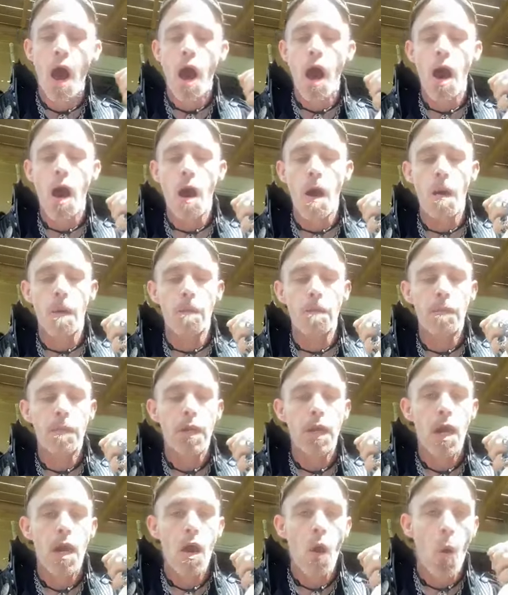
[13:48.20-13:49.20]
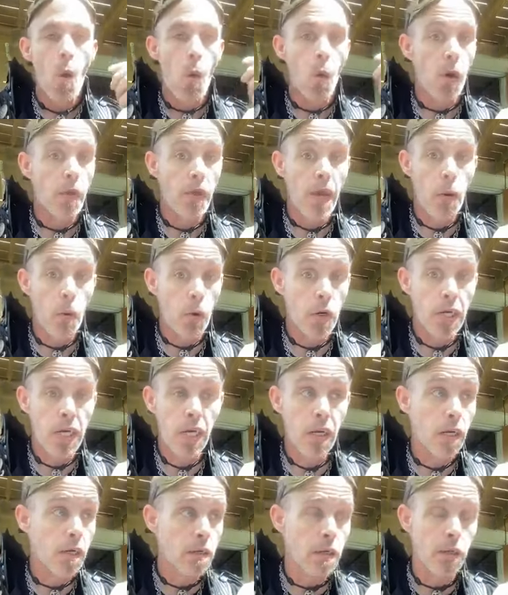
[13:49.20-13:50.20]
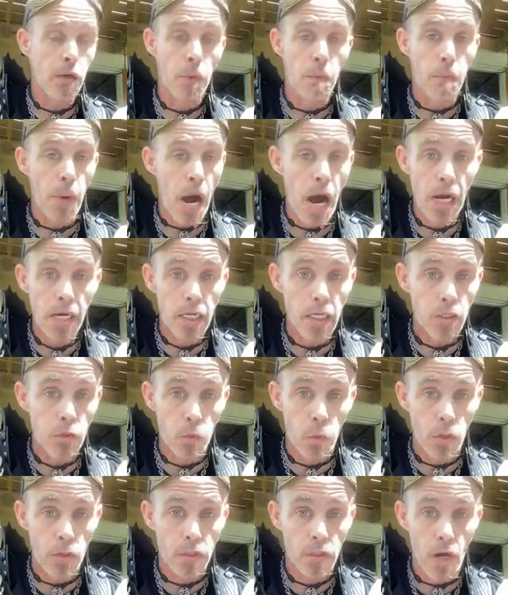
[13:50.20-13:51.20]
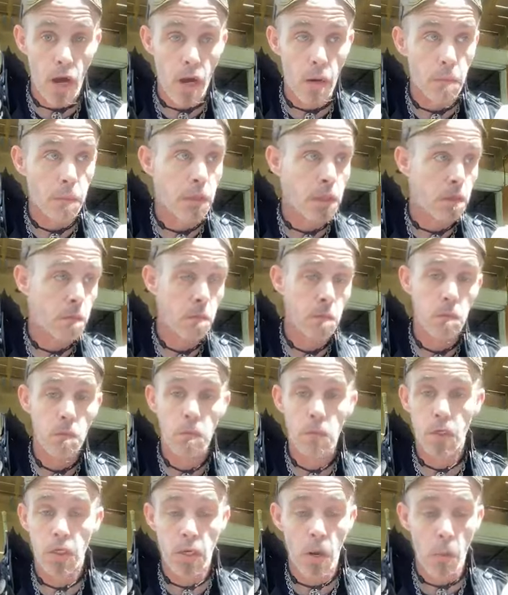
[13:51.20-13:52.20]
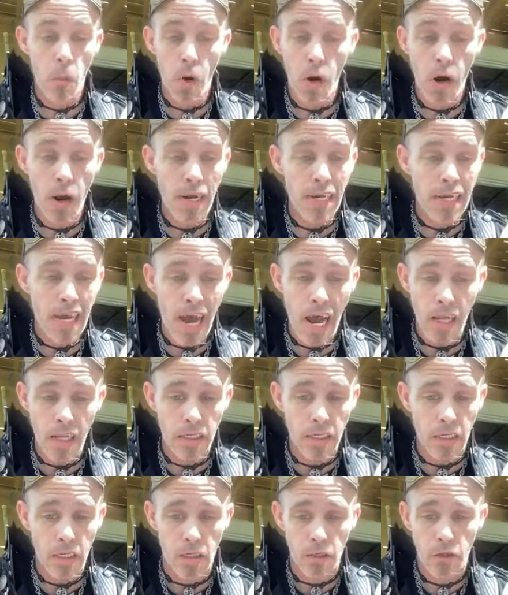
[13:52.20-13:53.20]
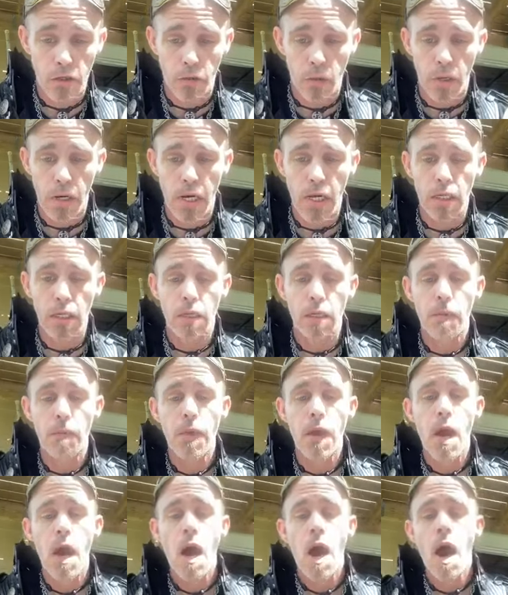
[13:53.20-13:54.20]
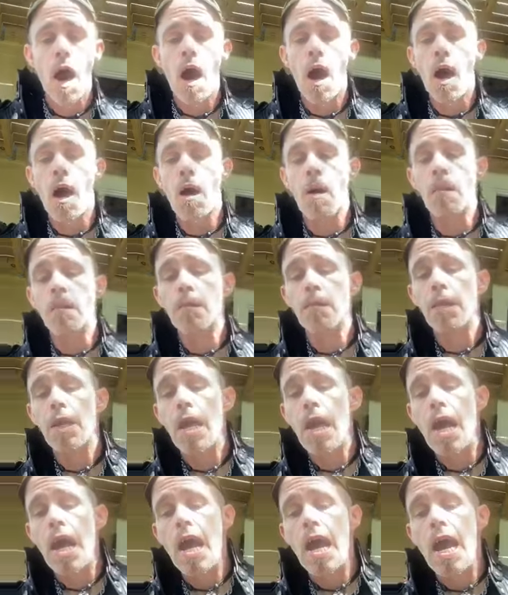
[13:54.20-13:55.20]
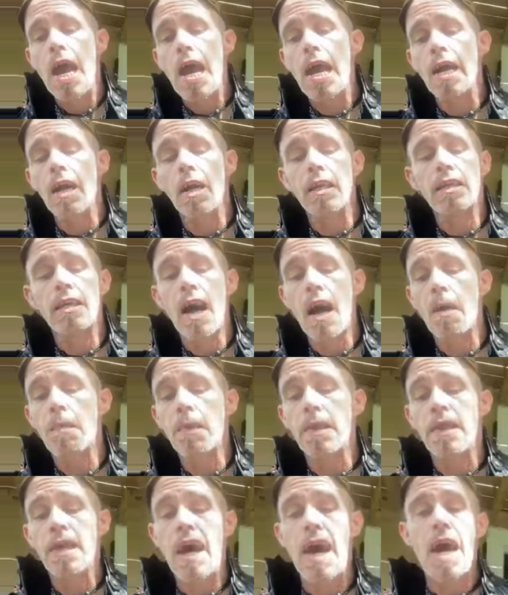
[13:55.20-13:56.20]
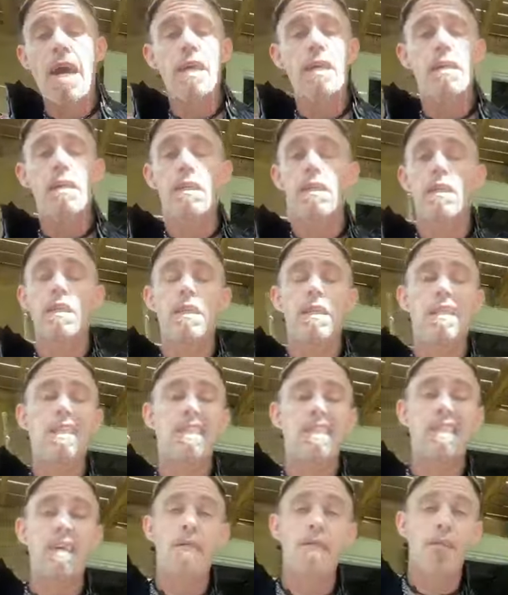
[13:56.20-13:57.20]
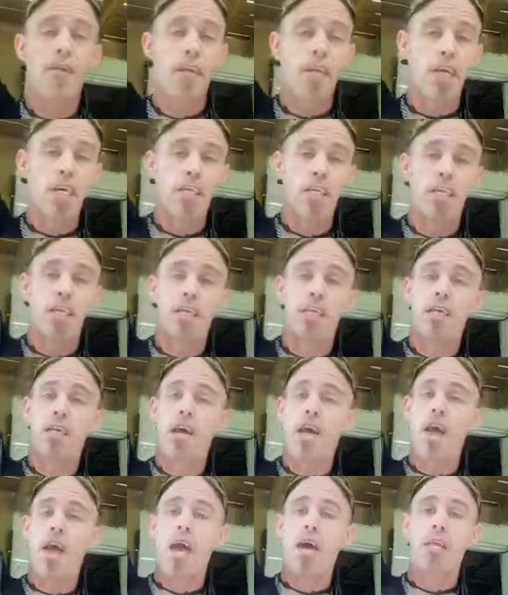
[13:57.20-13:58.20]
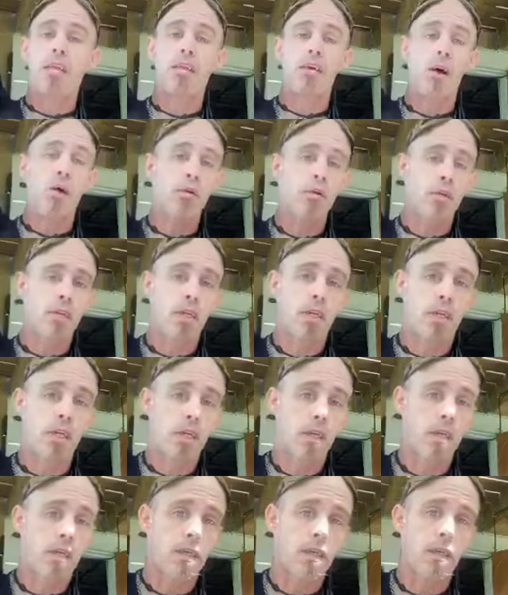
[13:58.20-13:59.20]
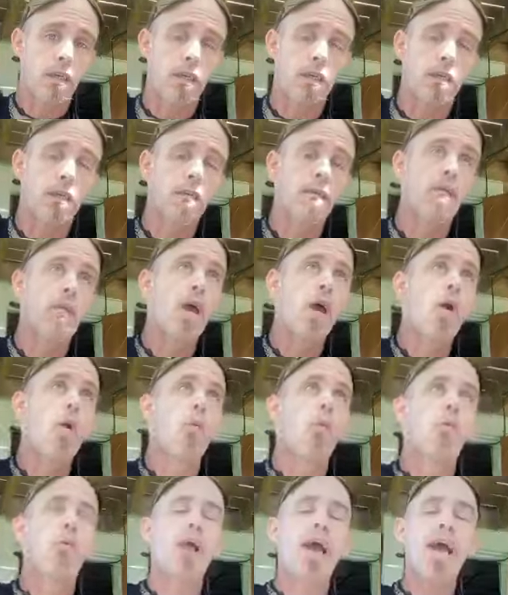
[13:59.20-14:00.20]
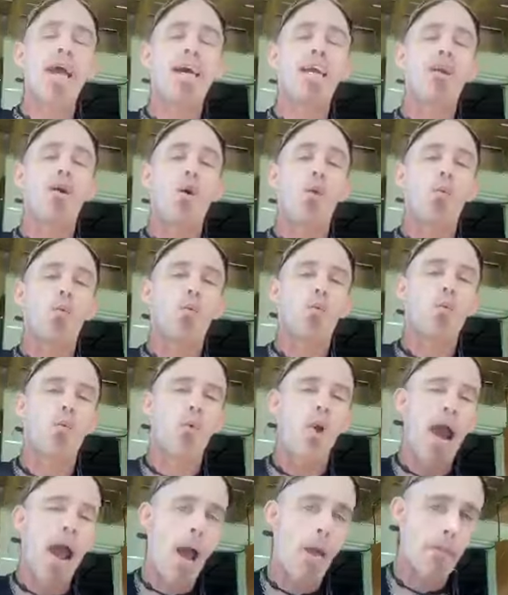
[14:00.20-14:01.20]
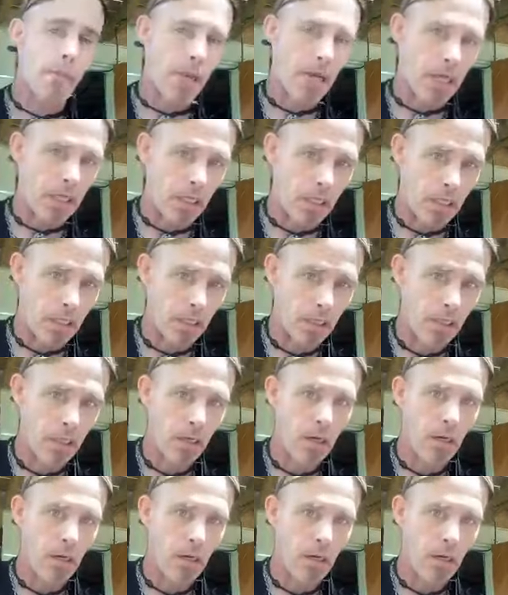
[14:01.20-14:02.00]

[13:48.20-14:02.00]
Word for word: Um, or they were killed and their bodies were dumped somewhere on Gallatin Street. Um, and on top of that, syphilis and those diseases ran rampant